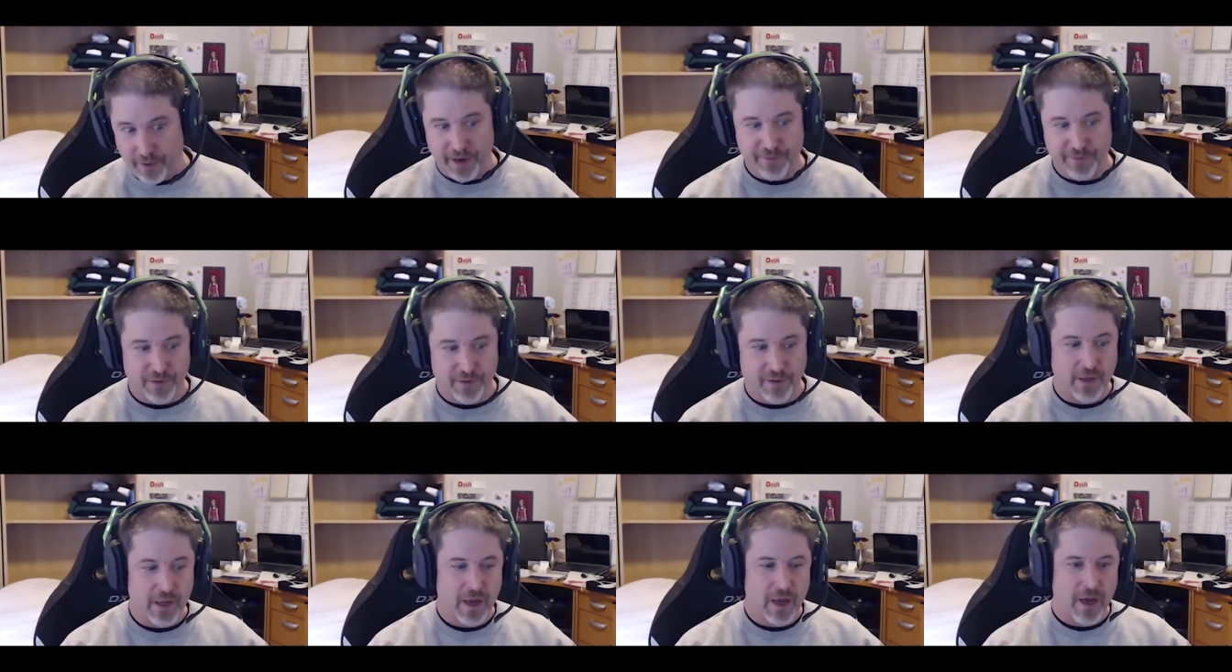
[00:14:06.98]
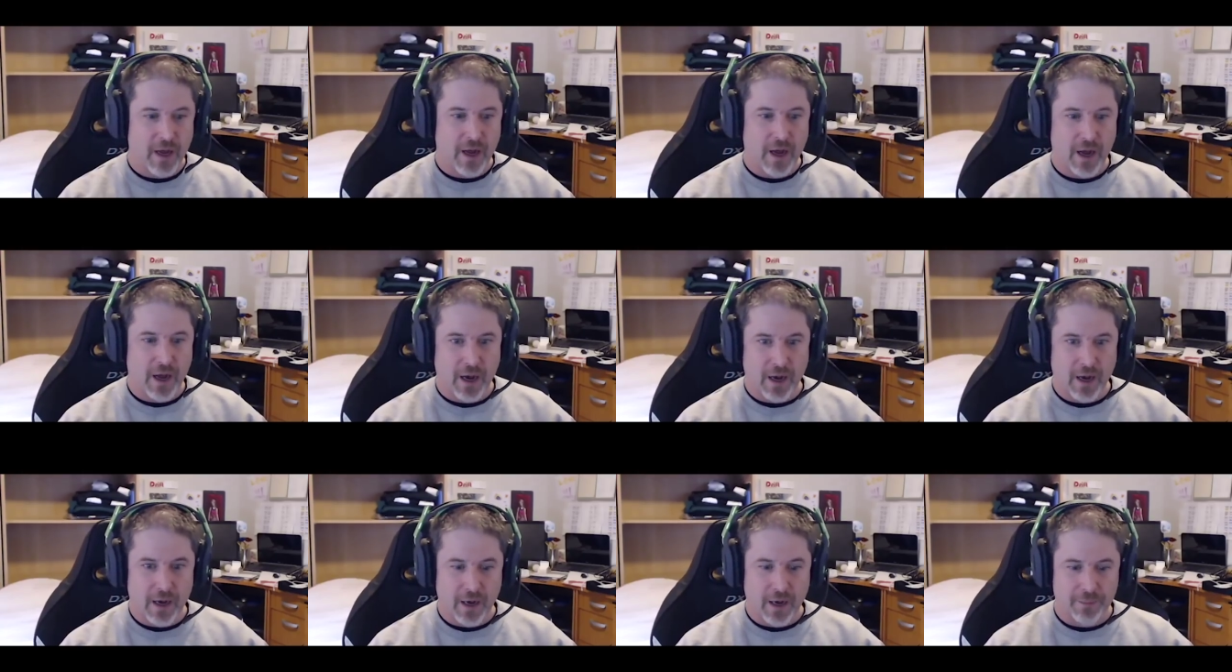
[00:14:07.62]
grateful.
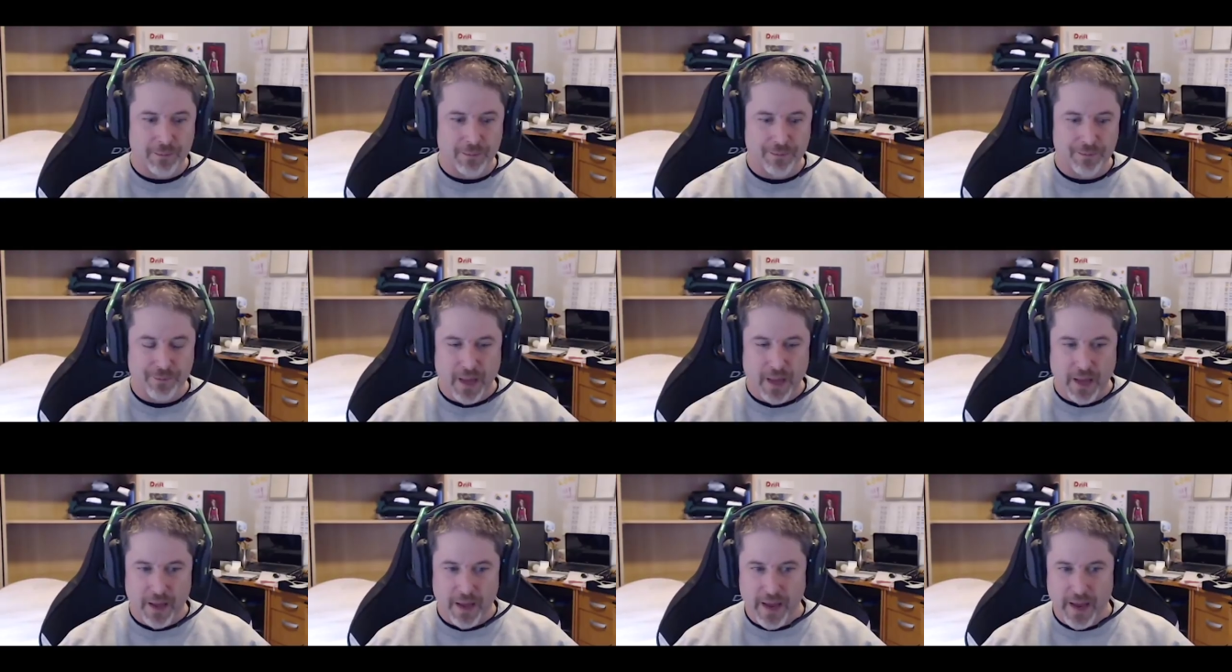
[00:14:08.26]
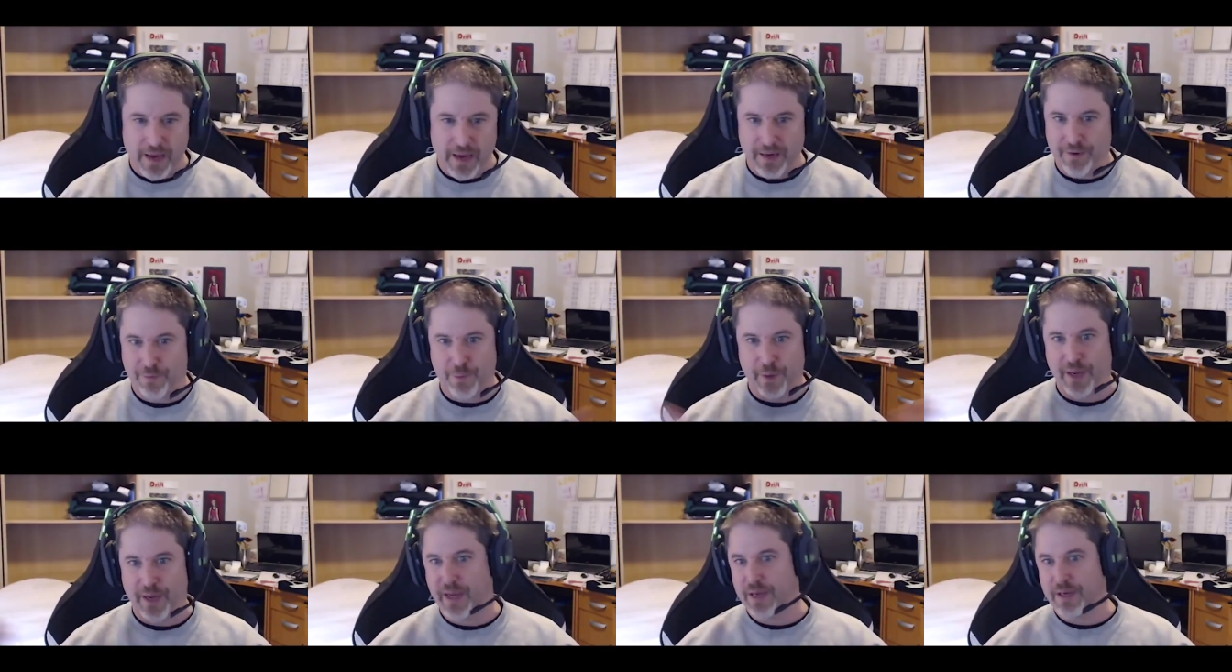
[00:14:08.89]
Um, and
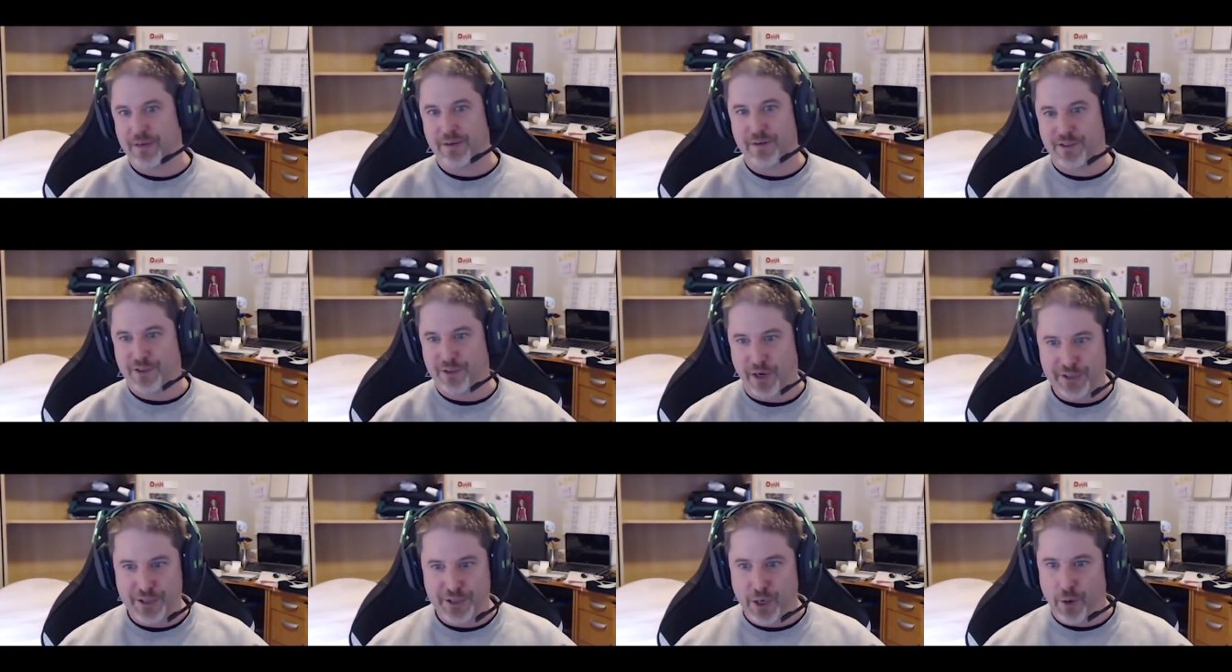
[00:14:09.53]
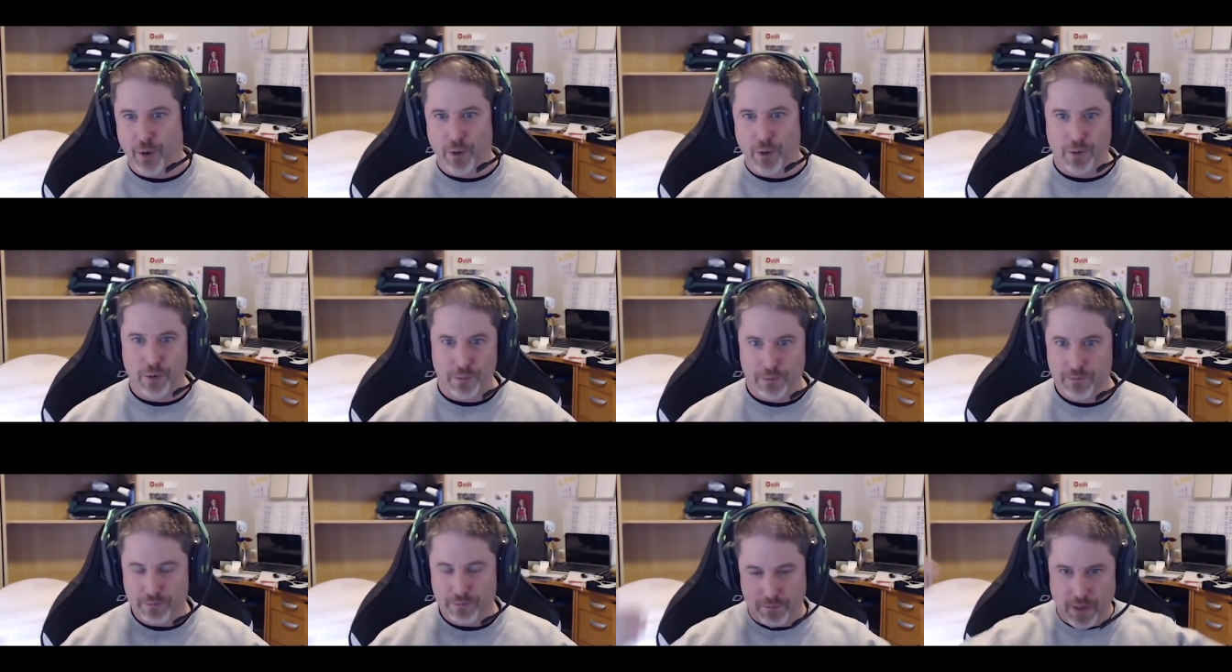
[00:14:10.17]
if we hit stretch
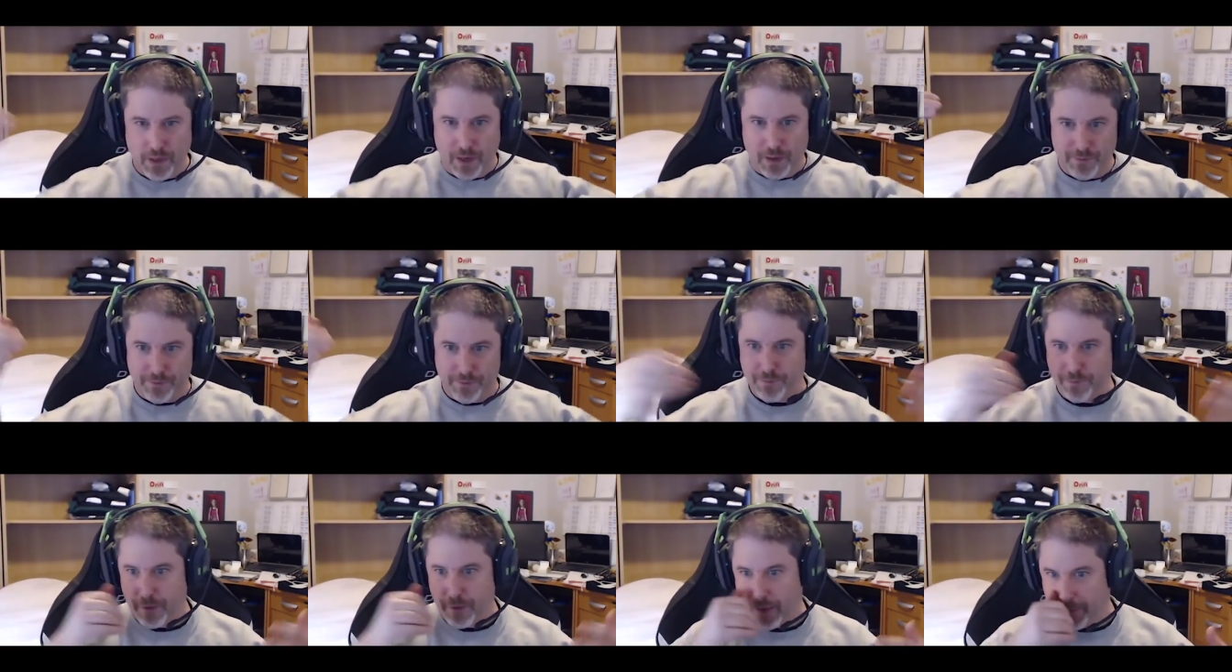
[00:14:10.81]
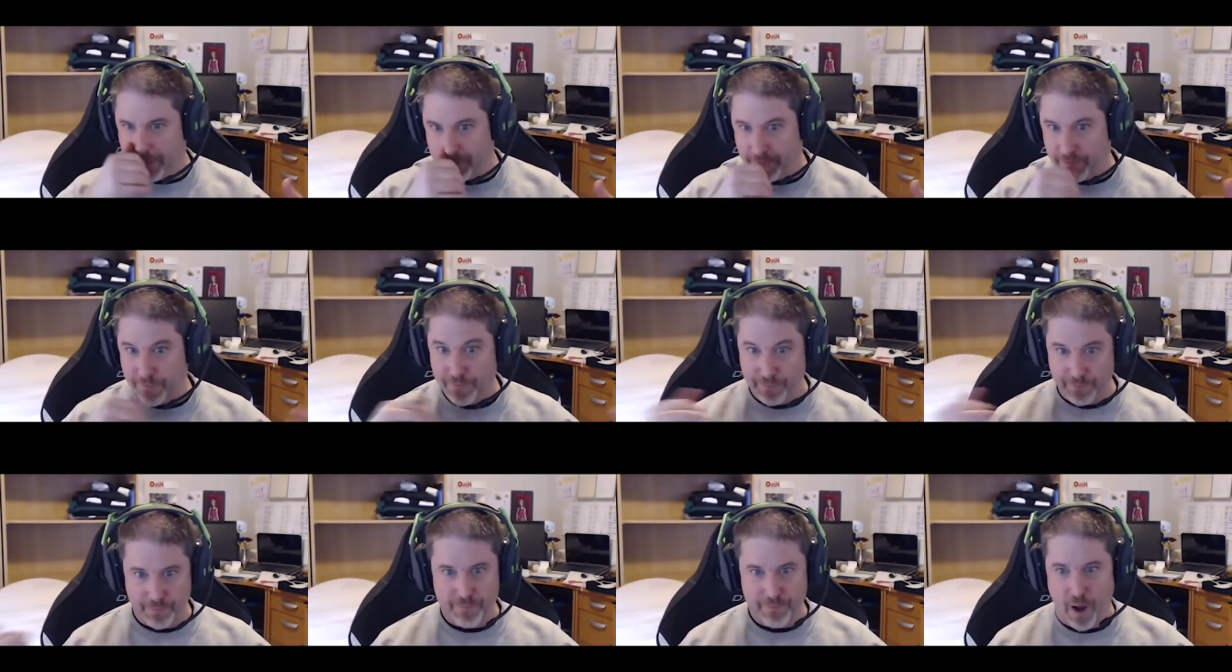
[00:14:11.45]
goal of of
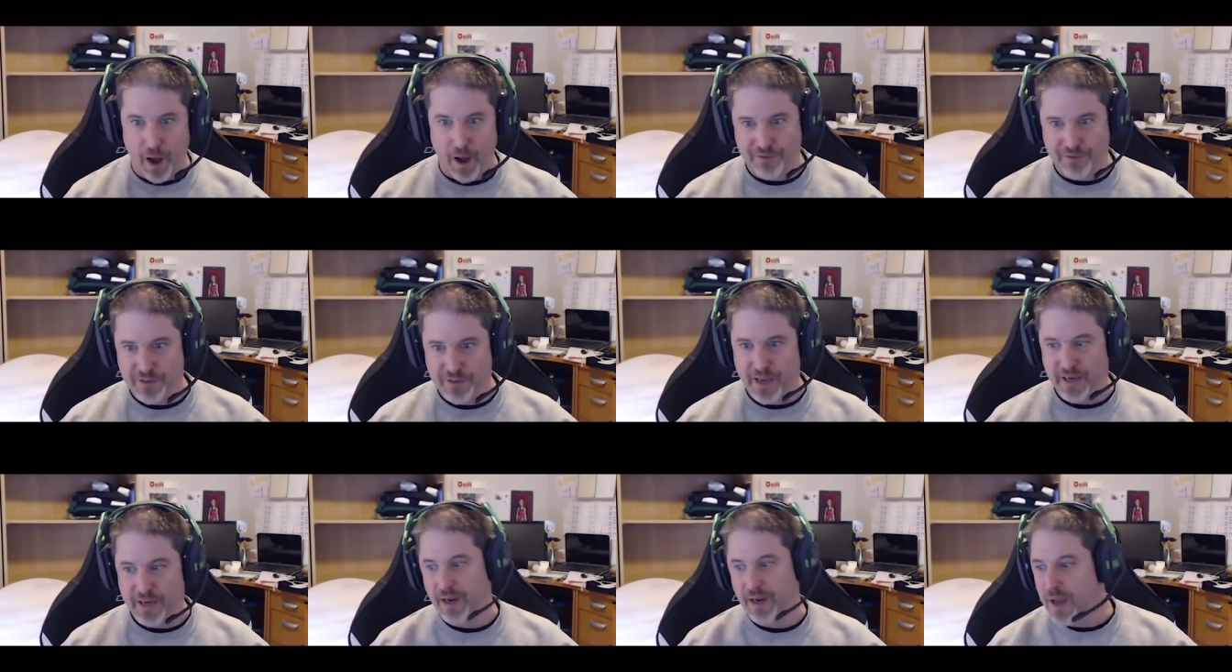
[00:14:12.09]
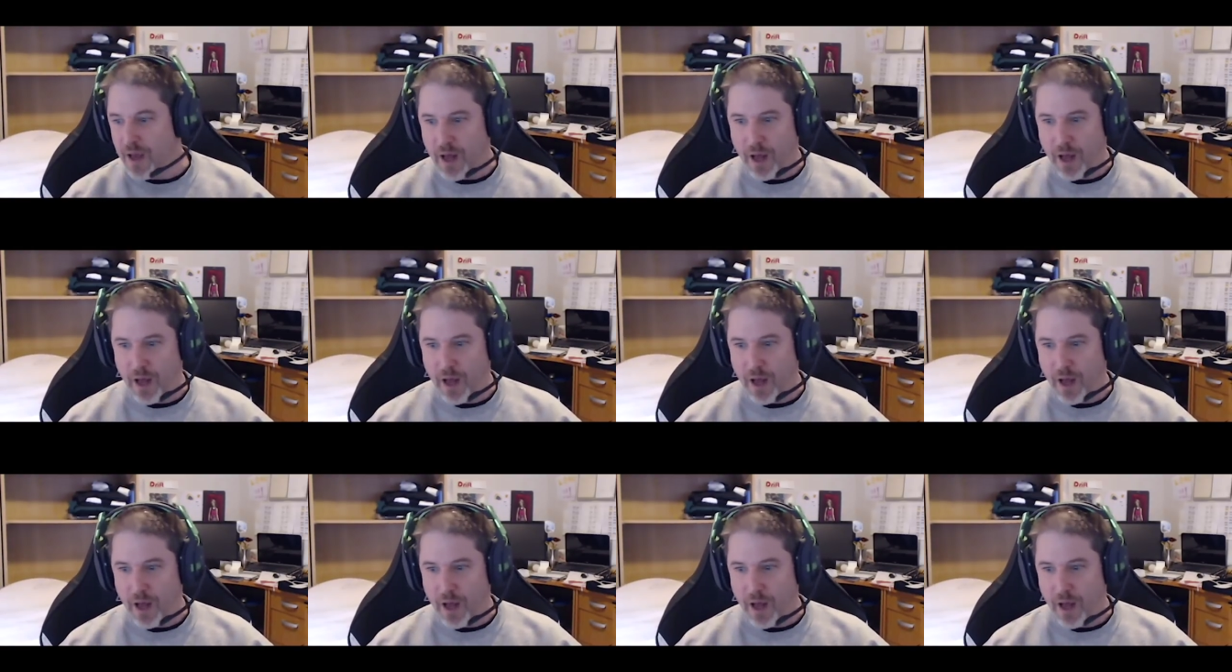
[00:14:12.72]
offset,